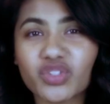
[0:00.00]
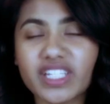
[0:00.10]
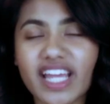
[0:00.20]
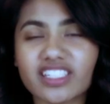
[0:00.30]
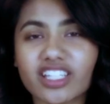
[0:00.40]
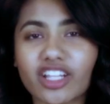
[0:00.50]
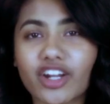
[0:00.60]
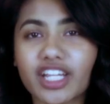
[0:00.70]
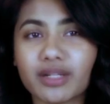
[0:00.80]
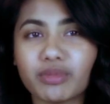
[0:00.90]
3 XLR
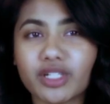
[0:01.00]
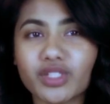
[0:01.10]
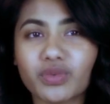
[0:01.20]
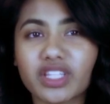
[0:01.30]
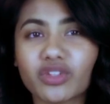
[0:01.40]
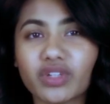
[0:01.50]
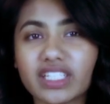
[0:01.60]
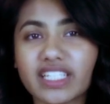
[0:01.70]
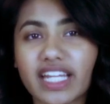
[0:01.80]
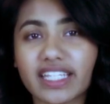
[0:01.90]
inputs with 3
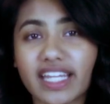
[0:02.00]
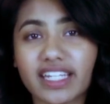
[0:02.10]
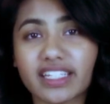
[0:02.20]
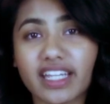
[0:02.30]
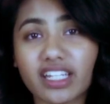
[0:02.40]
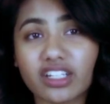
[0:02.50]
dedicated gain